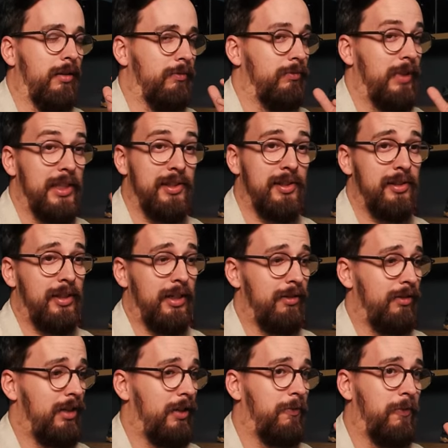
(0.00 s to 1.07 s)
tests can
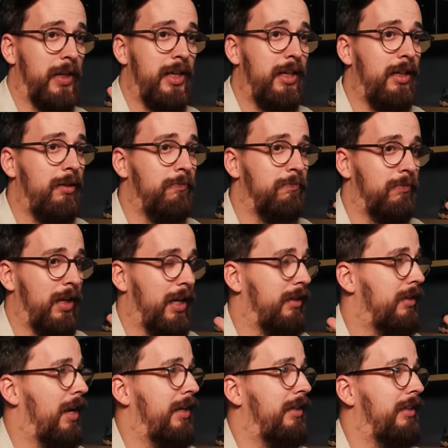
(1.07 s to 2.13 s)
get flaky
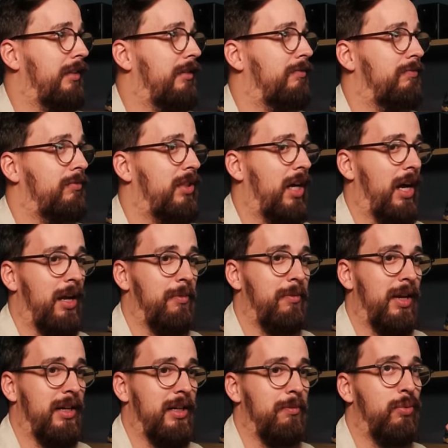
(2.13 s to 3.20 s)
at any time,
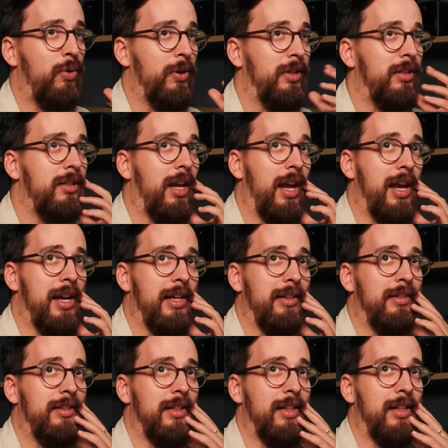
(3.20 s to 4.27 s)
any point,
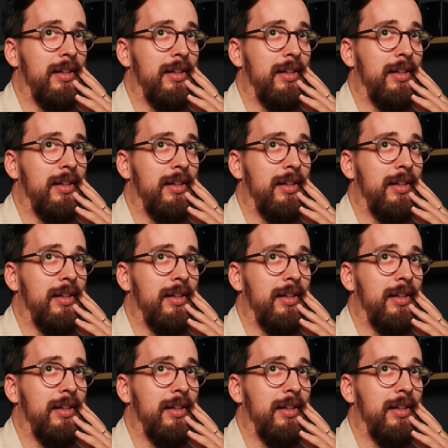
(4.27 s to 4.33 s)
and